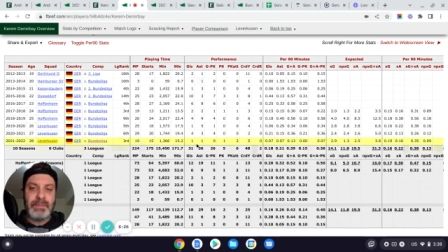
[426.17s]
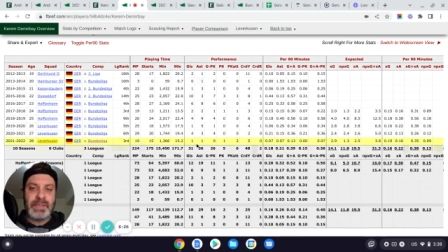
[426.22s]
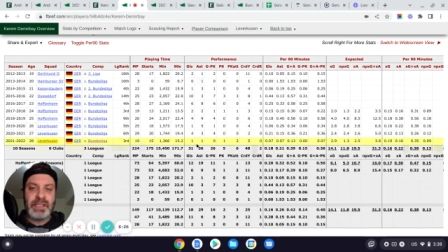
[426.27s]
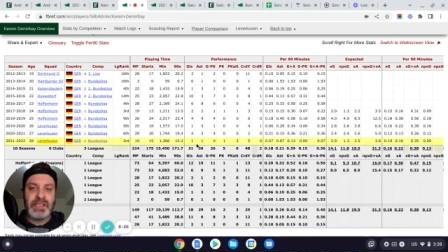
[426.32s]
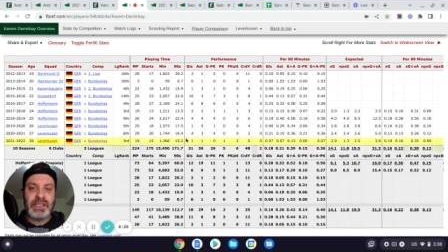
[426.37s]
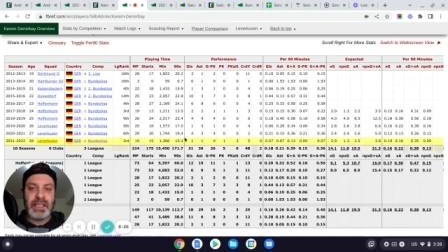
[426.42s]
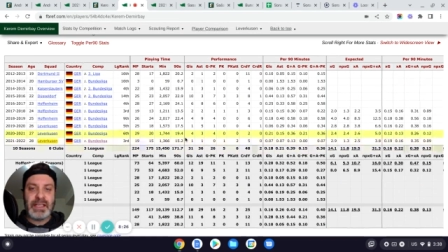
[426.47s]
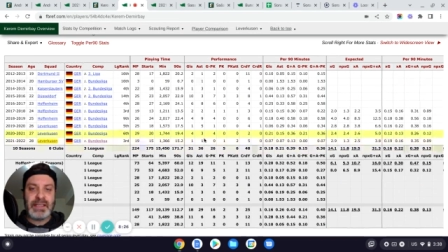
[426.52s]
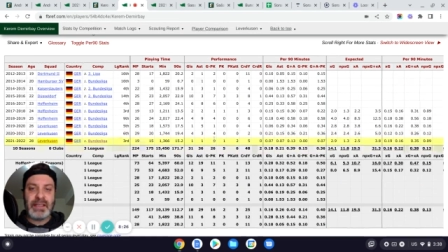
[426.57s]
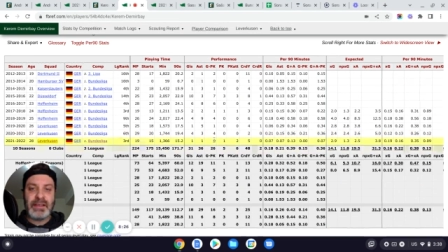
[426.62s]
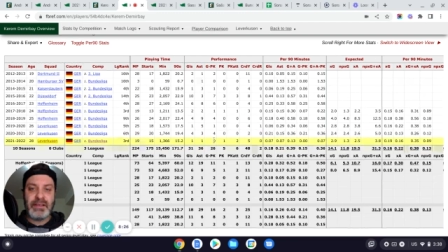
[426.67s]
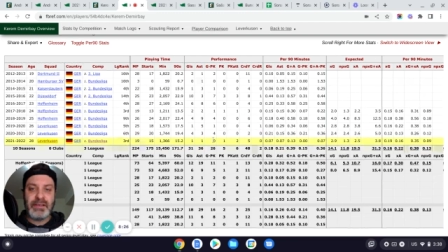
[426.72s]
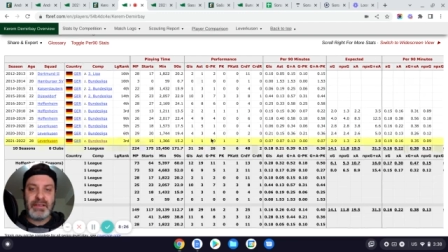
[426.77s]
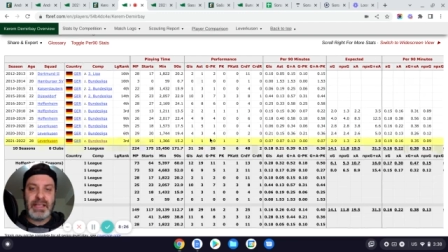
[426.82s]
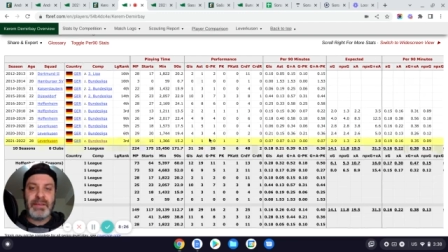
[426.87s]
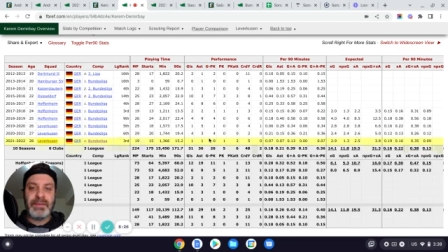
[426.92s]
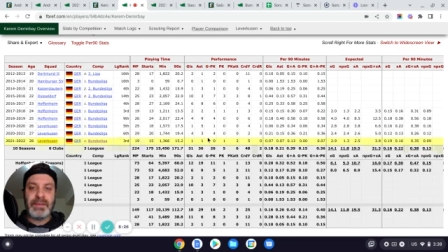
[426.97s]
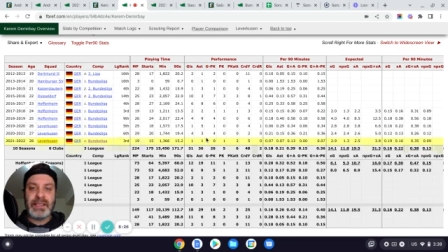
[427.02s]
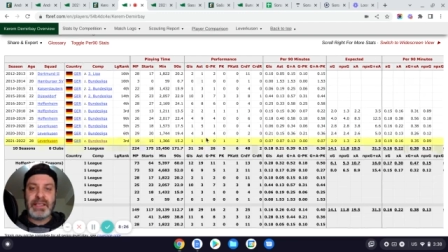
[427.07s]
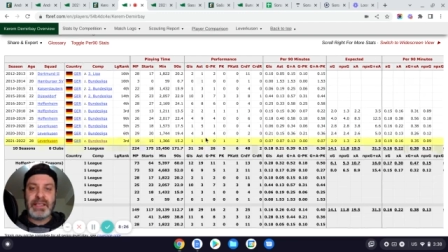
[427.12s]
suggests that
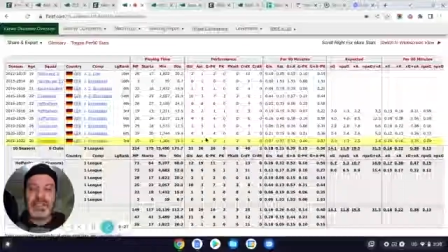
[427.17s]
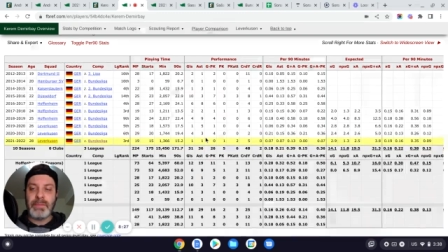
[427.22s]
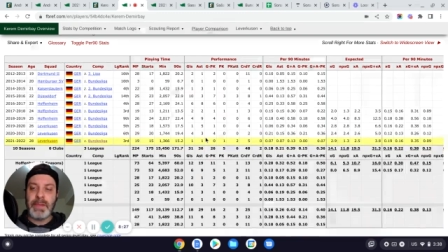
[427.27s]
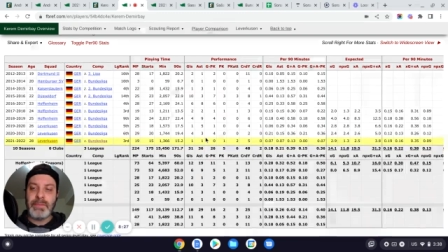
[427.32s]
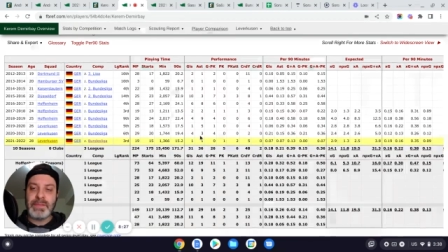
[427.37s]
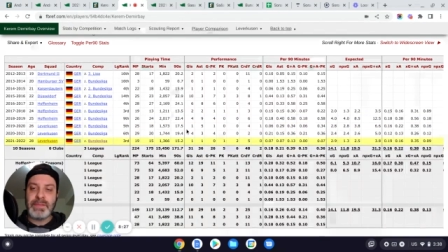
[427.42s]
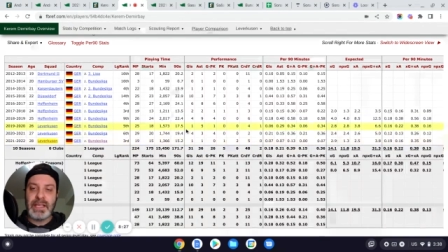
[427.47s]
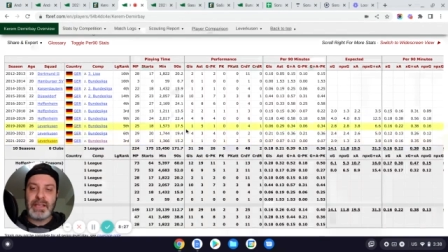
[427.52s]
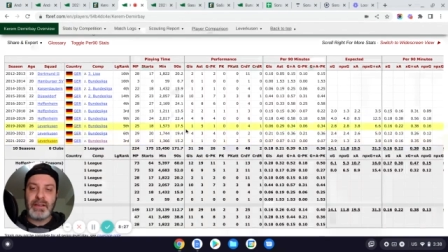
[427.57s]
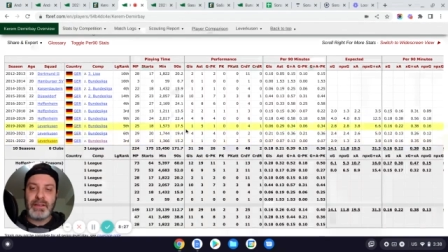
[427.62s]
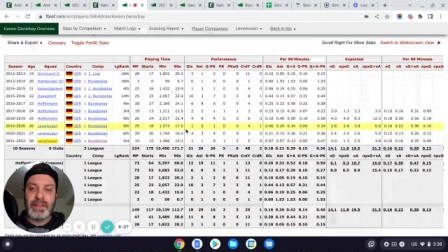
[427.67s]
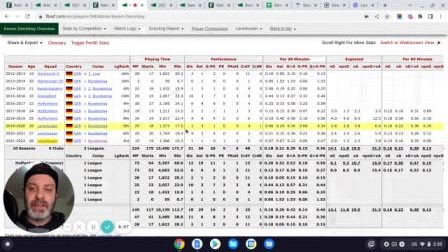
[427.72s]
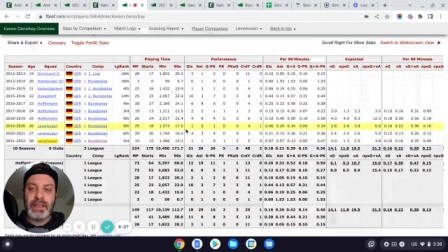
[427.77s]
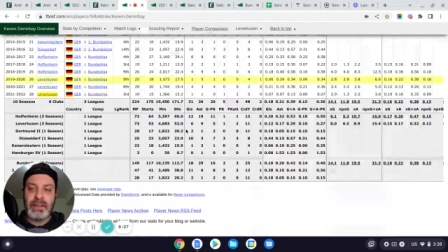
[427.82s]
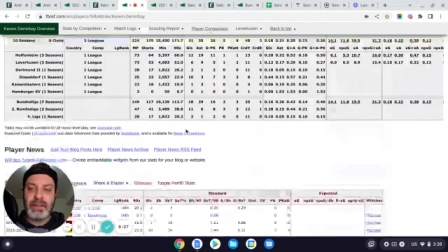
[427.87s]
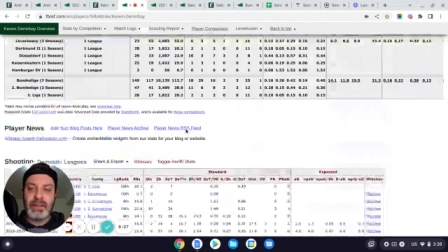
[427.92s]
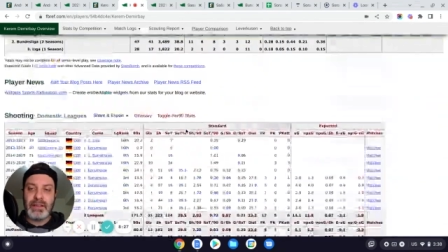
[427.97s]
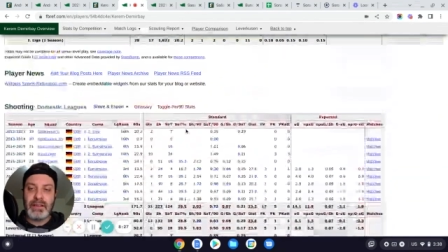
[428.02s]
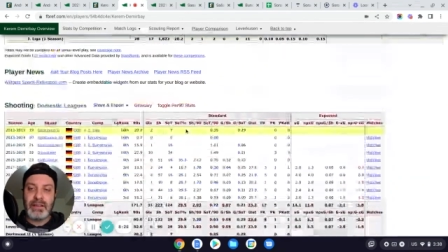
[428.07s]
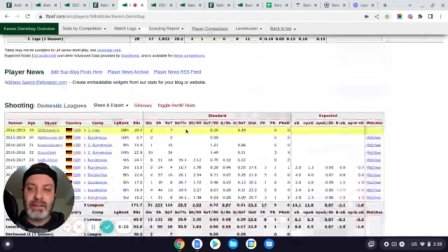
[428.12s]
there's definitely some upside on that.